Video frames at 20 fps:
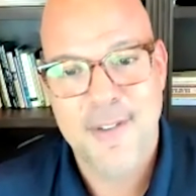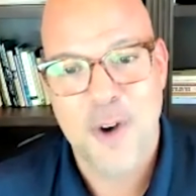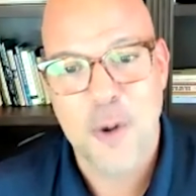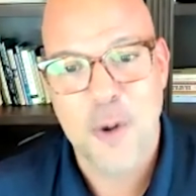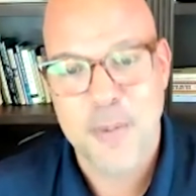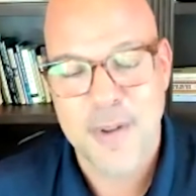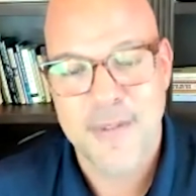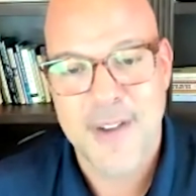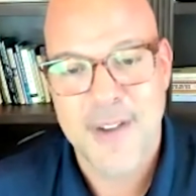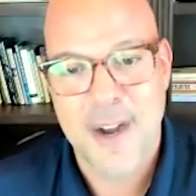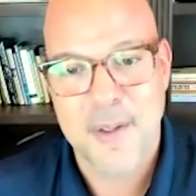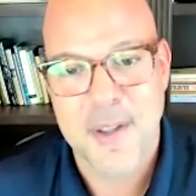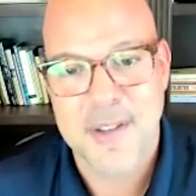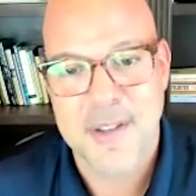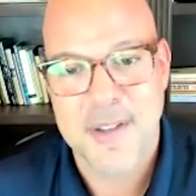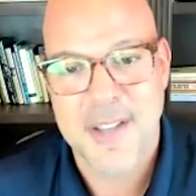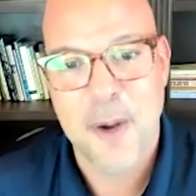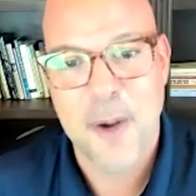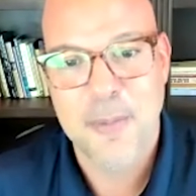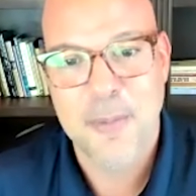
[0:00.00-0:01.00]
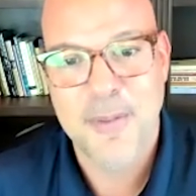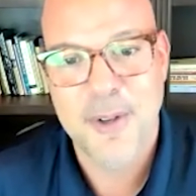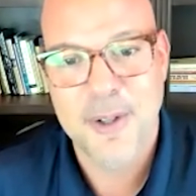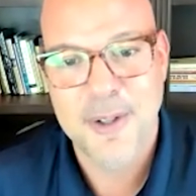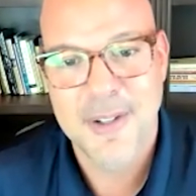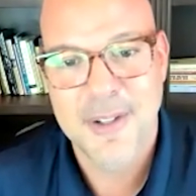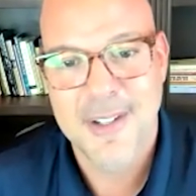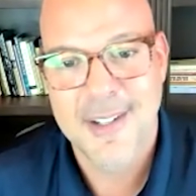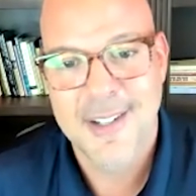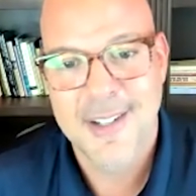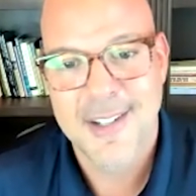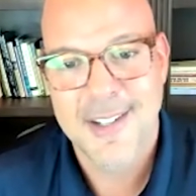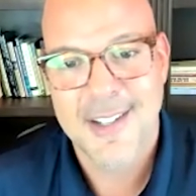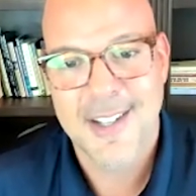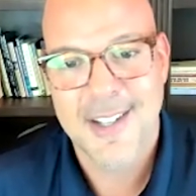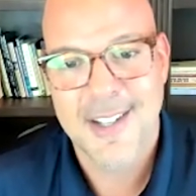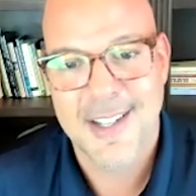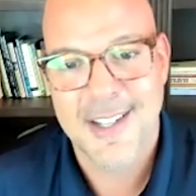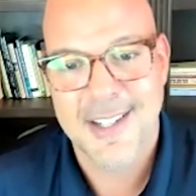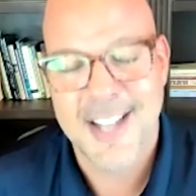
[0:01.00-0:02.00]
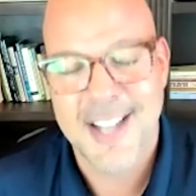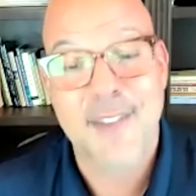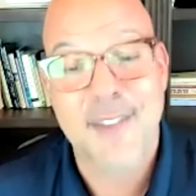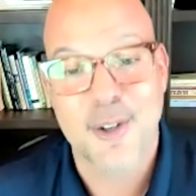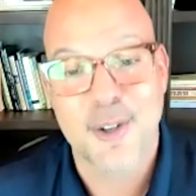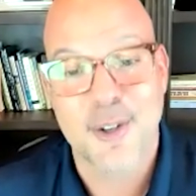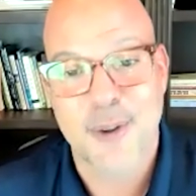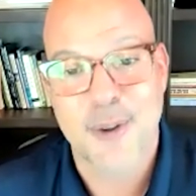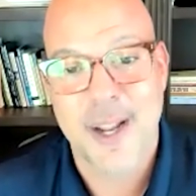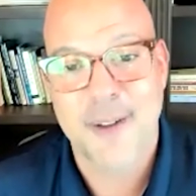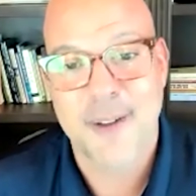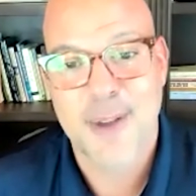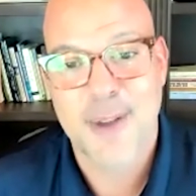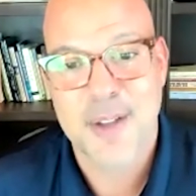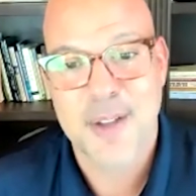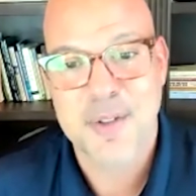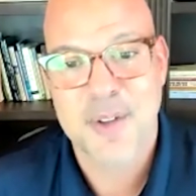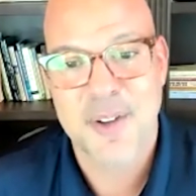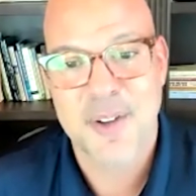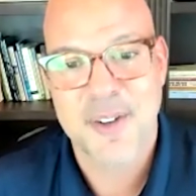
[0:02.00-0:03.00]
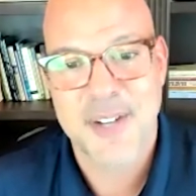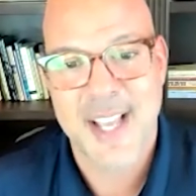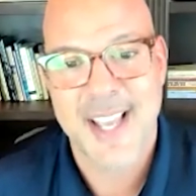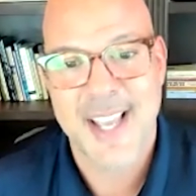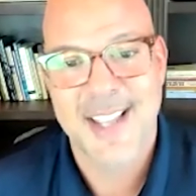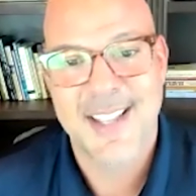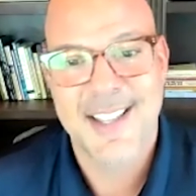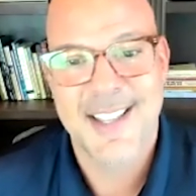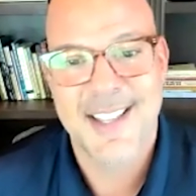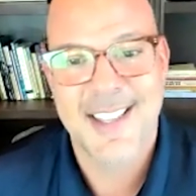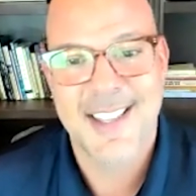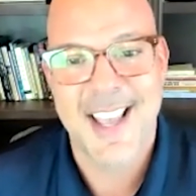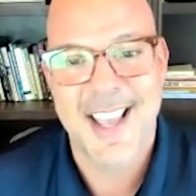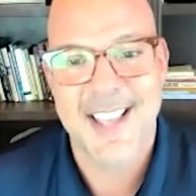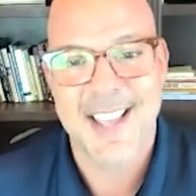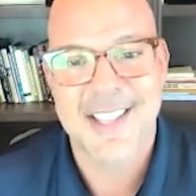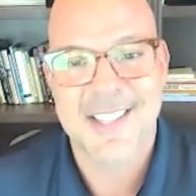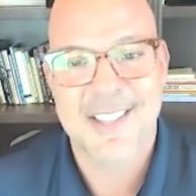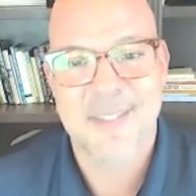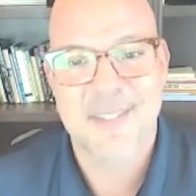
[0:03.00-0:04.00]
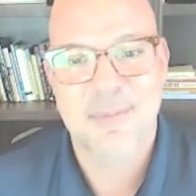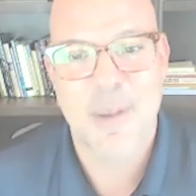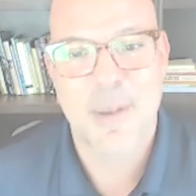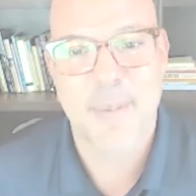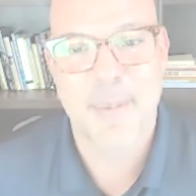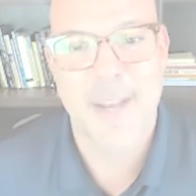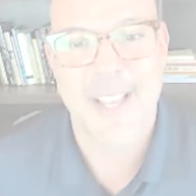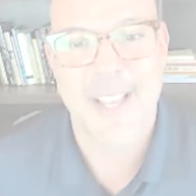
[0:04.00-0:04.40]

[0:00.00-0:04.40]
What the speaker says: Hope you found this helpful, and have a great rest of your day. Thanks. Bye-bye.